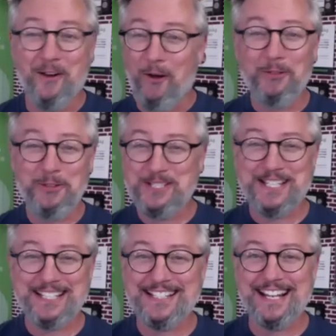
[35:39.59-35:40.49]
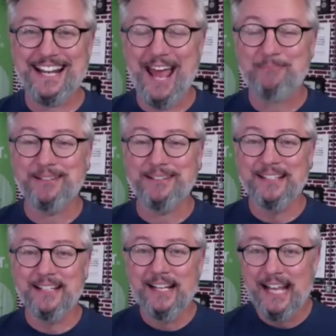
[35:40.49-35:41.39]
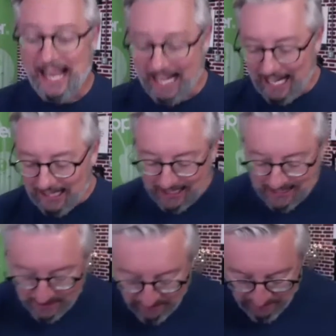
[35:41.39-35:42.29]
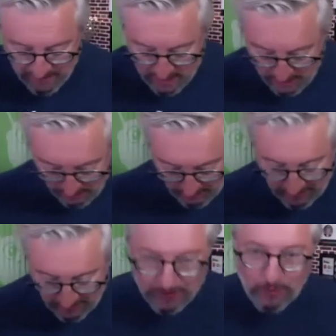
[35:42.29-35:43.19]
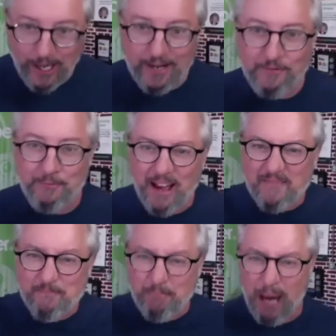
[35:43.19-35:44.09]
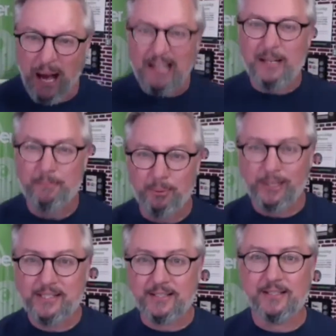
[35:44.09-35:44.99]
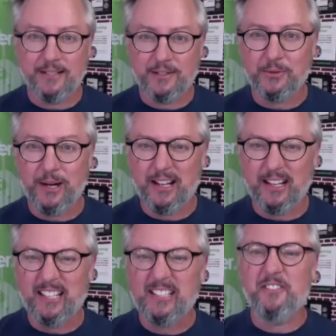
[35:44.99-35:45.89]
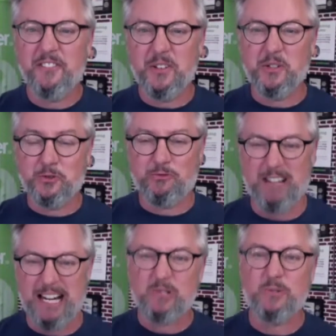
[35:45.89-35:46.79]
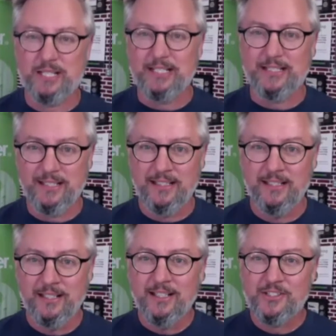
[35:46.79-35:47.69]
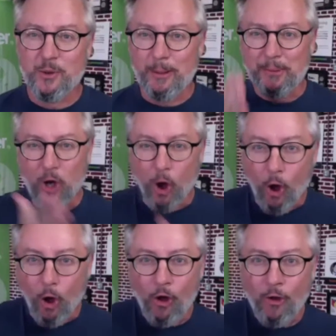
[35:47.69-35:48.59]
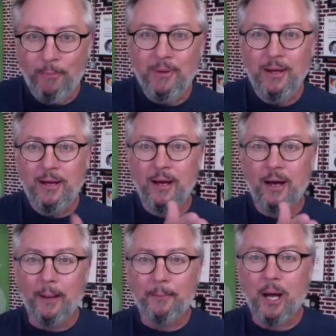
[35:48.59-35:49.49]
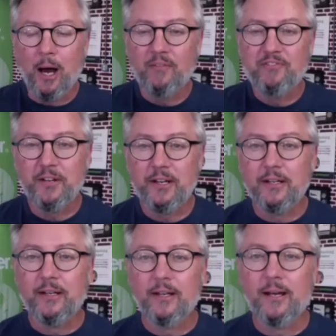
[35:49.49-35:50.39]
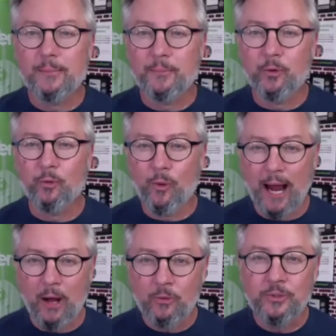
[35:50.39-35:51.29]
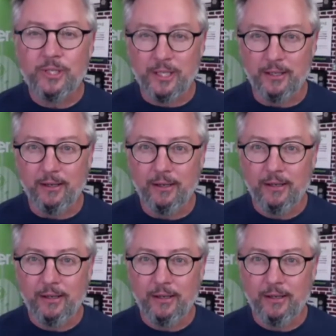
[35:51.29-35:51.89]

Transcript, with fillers: All those things can happen. And I like to feel the weight of my body pressing into the ground. I like to feel grounded. So I'm calm, I'm confident, I'm grounded.